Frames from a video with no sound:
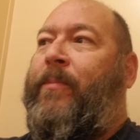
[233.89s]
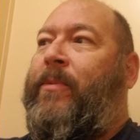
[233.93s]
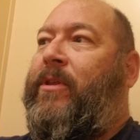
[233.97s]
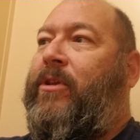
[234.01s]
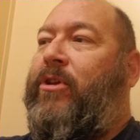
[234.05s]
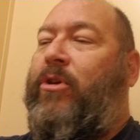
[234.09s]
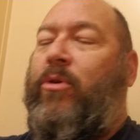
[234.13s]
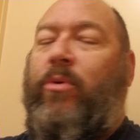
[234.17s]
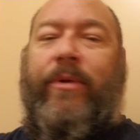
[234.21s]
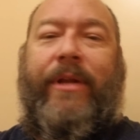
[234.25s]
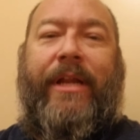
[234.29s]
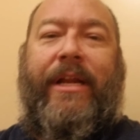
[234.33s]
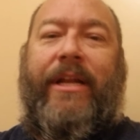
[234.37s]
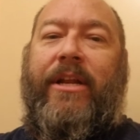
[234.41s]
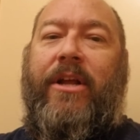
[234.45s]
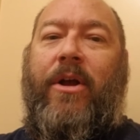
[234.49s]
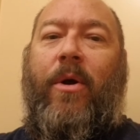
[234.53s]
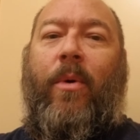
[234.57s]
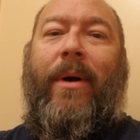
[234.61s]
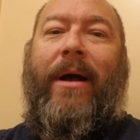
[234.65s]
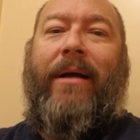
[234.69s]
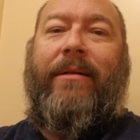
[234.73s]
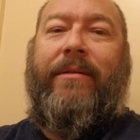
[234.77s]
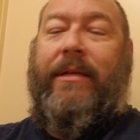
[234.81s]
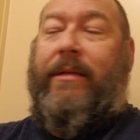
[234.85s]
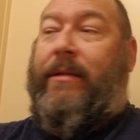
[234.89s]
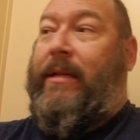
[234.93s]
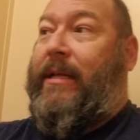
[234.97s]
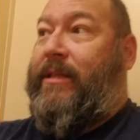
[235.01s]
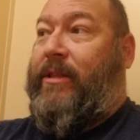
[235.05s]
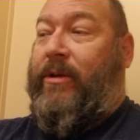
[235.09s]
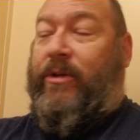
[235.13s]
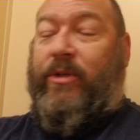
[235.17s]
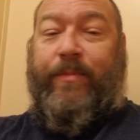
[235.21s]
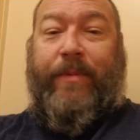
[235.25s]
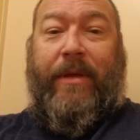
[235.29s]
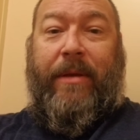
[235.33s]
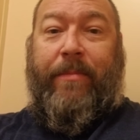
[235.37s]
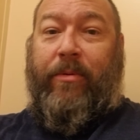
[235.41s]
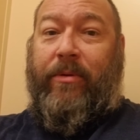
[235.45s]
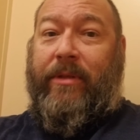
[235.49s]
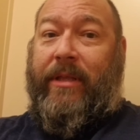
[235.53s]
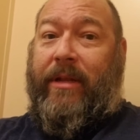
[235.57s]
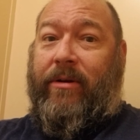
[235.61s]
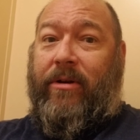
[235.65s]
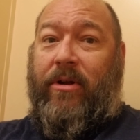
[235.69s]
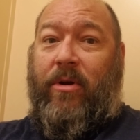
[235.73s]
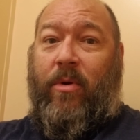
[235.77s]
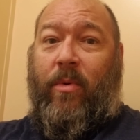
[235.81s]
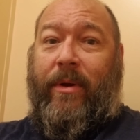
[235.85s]
You don't need to go out. Like, there's people that
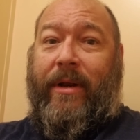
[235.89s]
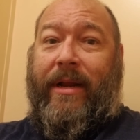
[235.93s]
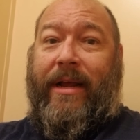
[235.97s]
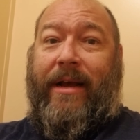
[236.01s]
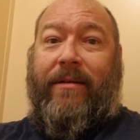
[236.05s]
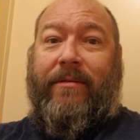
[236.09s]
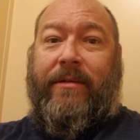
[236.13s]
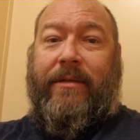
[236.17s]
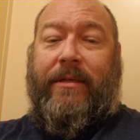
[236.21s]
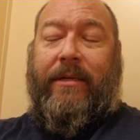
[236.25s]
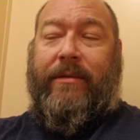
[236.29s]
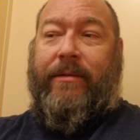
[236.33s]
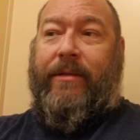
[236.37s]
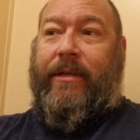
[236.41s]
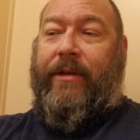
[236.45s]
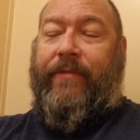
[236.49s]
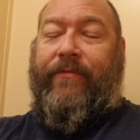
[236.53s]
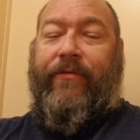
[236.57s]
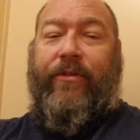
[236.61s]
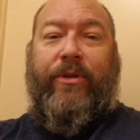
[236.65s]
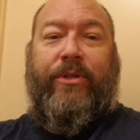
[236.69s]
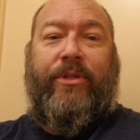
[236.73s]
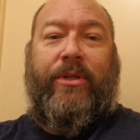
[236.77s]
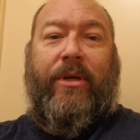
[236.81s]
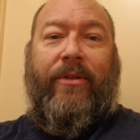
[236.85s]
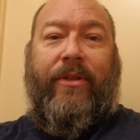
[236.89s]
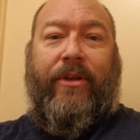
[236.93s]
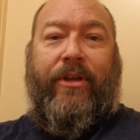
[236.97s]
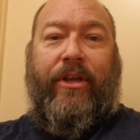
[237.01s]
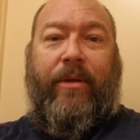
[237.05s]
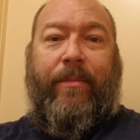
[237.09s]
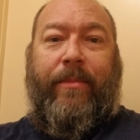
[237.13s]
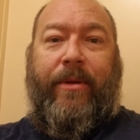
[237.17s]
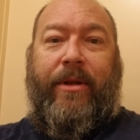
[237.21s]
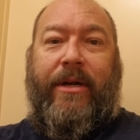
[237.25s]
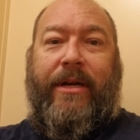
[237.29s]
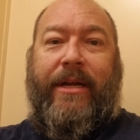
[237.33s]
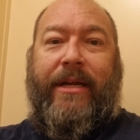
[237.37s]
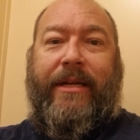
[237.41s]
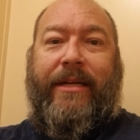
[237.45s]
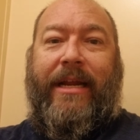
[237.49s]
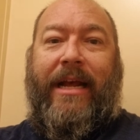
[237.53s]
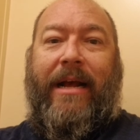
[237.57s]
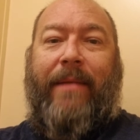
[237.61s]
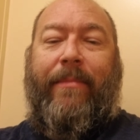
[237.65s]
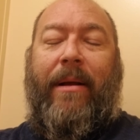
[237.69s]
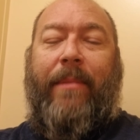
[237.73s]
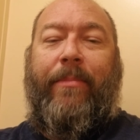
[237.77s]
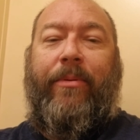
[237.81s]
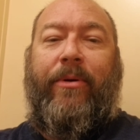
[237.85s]
are going out. If you saw the community
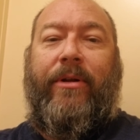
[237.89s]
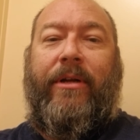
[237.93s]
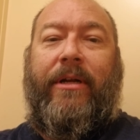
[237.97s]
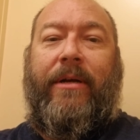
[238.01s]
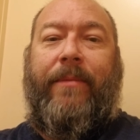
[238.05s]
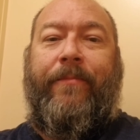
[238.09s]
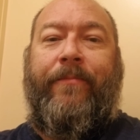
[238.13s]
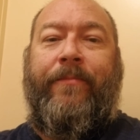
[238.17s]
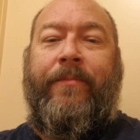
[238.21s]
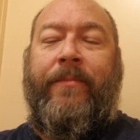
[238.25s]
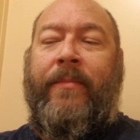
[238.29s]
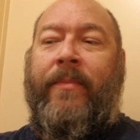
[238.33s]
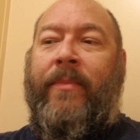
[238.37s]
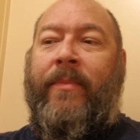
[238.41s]
tab I put up,